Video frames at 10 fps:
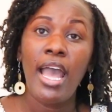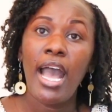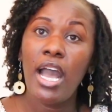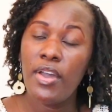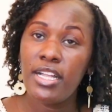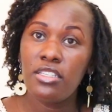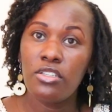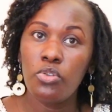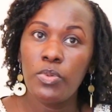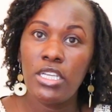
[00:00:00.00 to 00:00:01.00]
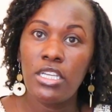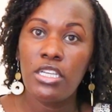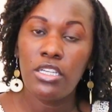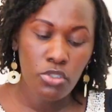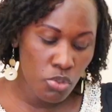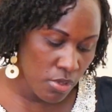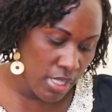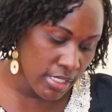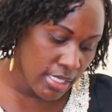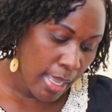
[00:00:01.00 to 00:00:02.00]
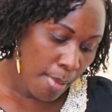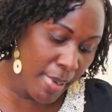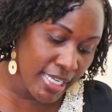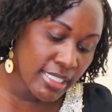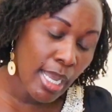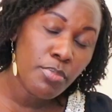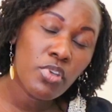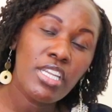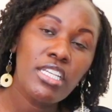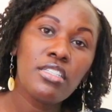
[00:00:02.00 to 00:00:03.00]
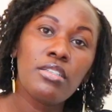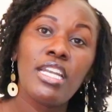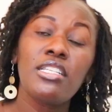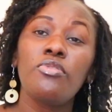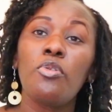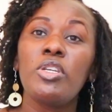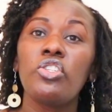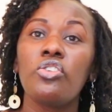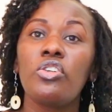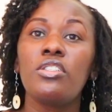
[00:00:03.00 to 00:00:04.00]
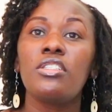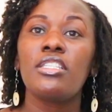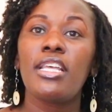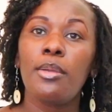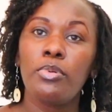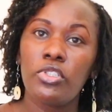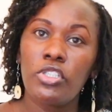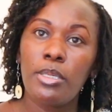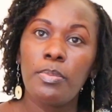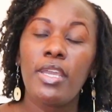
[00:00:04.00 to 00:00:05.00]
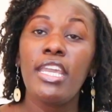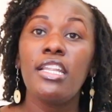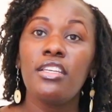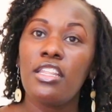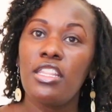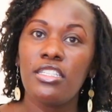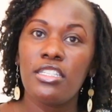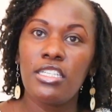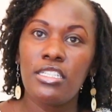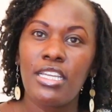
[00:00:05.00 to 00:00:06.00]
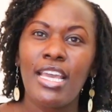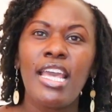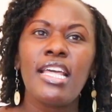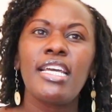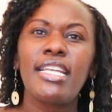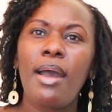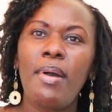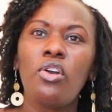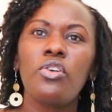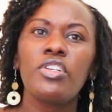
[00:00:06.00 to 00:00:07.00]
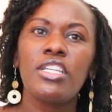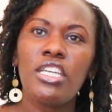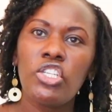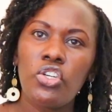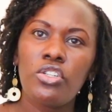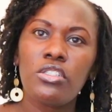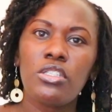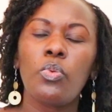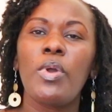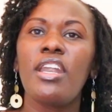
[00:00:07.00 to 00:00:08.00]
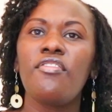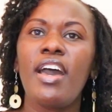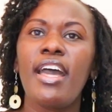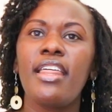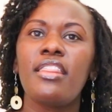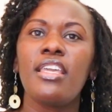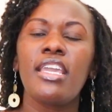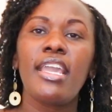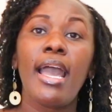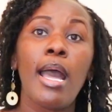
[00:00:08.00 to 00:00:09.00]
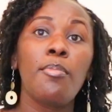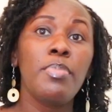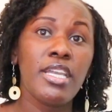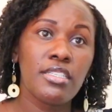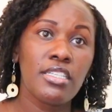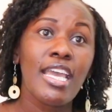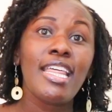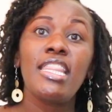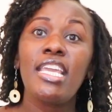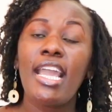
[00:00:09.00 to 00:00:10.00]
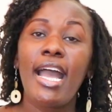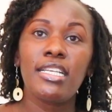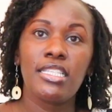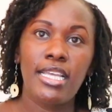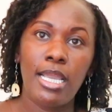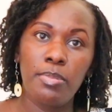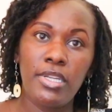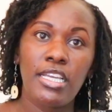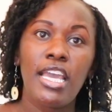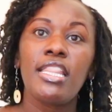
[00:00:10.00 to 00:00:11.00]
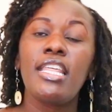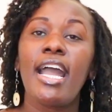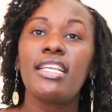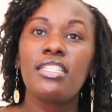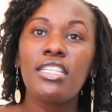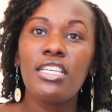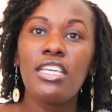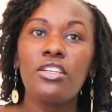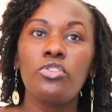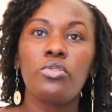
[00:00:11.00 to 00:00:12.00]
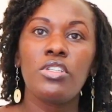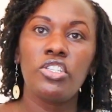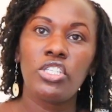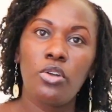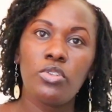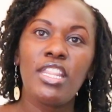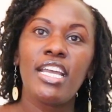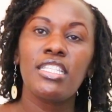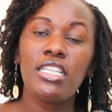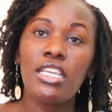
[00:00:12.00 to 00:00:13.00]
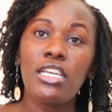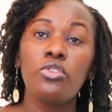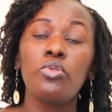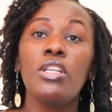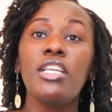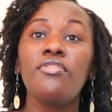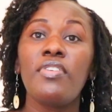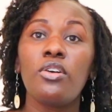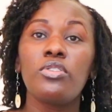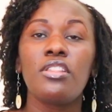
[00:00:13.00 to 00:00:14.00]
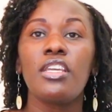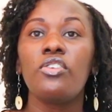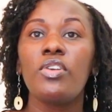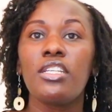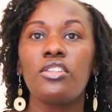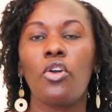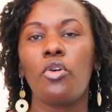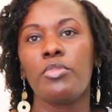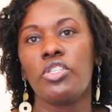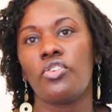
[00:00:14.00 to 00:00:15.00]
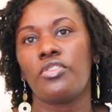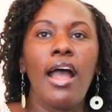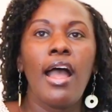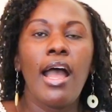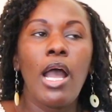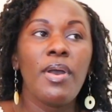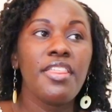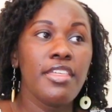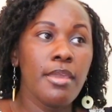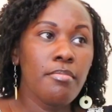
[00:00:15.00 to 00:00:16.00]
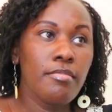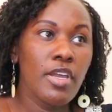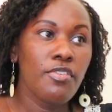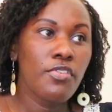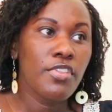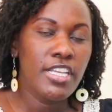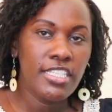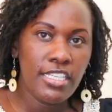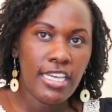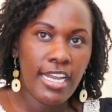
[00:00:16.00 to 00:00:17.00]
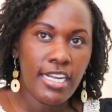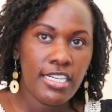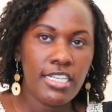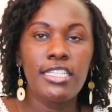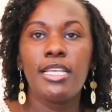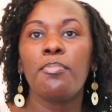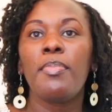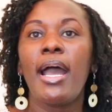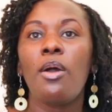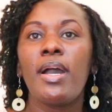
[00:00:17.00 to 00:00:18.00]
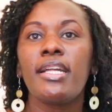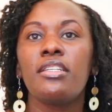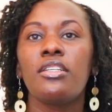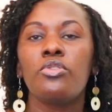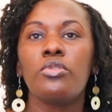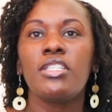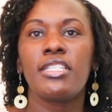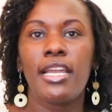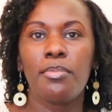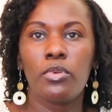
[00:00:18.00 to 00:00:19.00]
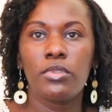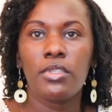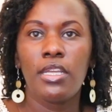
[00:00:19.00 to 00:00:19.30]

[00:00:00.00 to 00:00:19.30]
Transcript: How else do we do this? By championing transformational discipleship in this city, that our congregations, wherever they are based, they are discipling. They are seeking to reach out. They are seeking to live out the Great Commission. Our theme for this year is Empowered to Disciple.